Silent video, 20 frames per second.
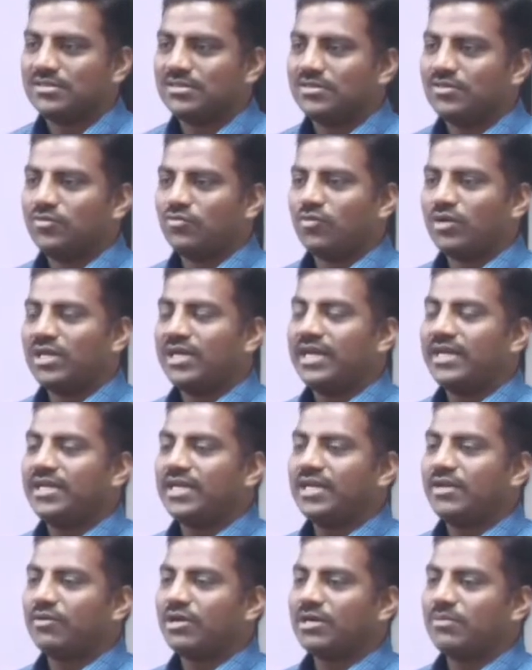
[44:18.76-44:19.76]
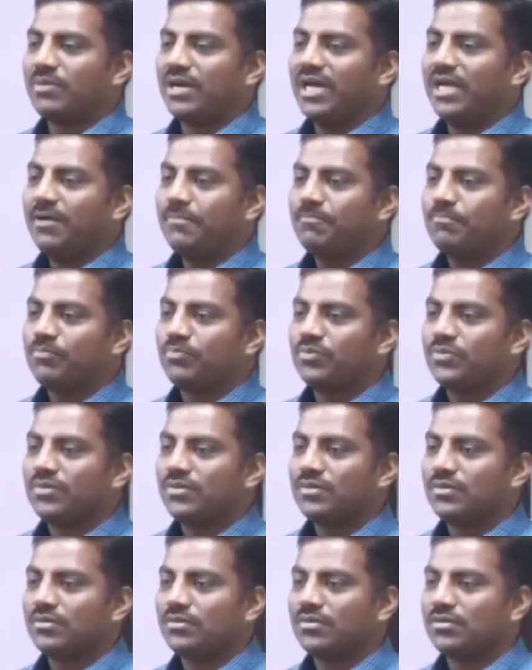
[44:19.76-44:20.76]
180 divided by
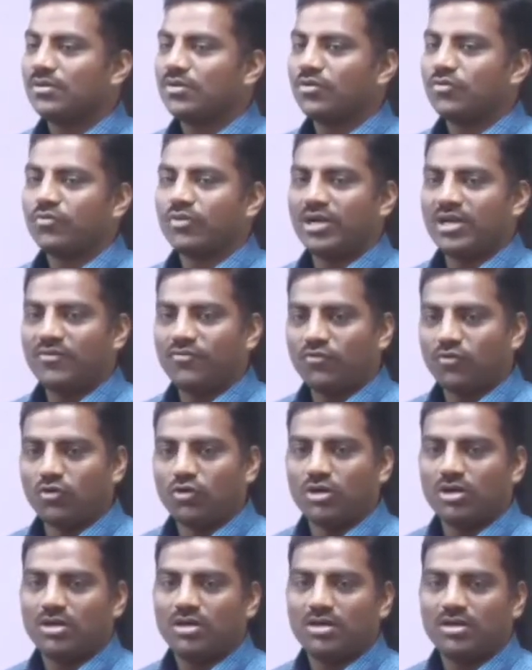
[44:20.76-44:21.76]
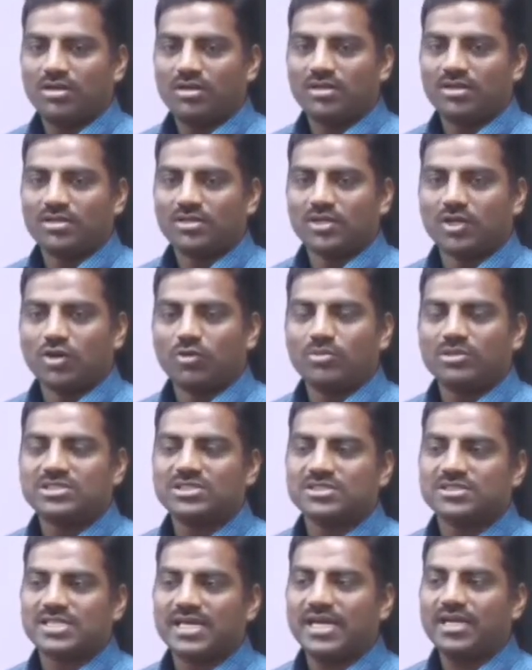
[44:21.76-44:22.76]
24. How much
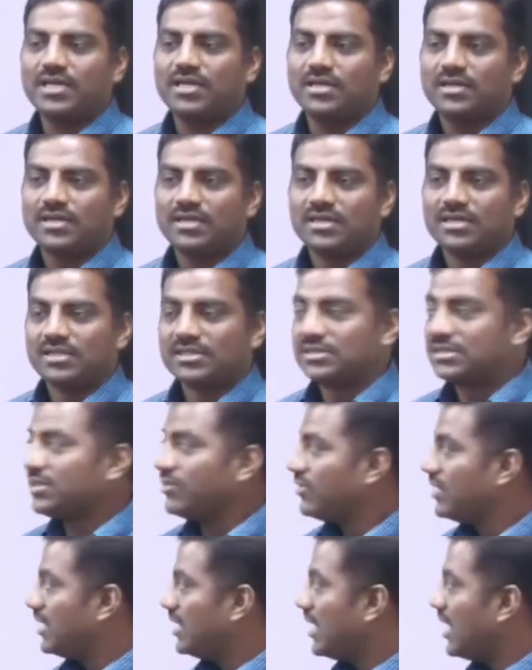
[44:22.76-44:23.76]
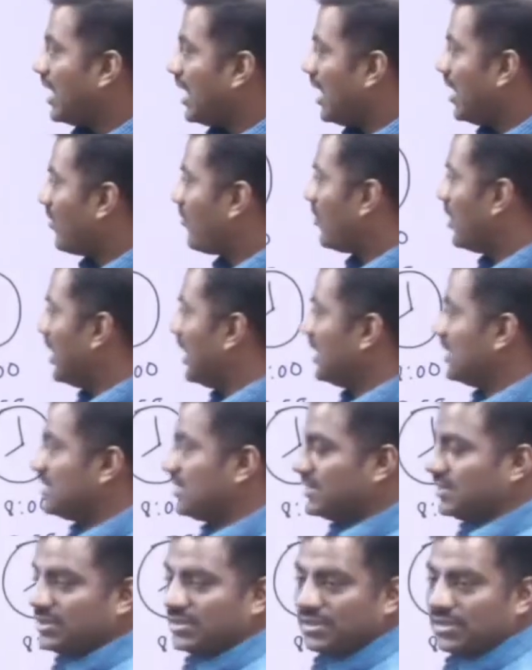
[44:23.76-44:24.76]
is that? 7.5 days.